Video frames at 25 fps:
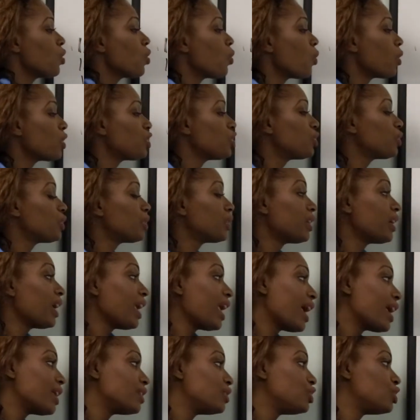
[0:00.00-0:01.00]
What you
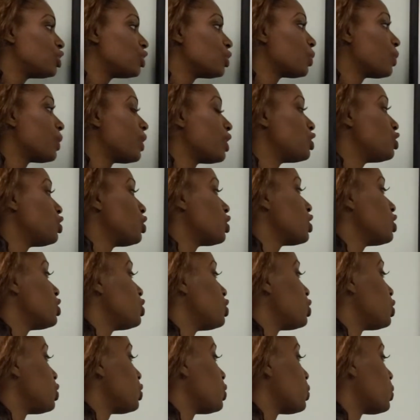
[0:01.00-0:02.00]
can do is you can
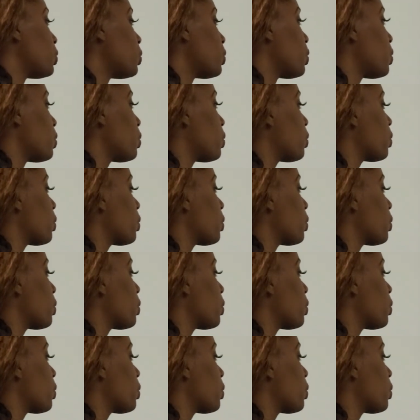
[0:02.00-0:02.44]
do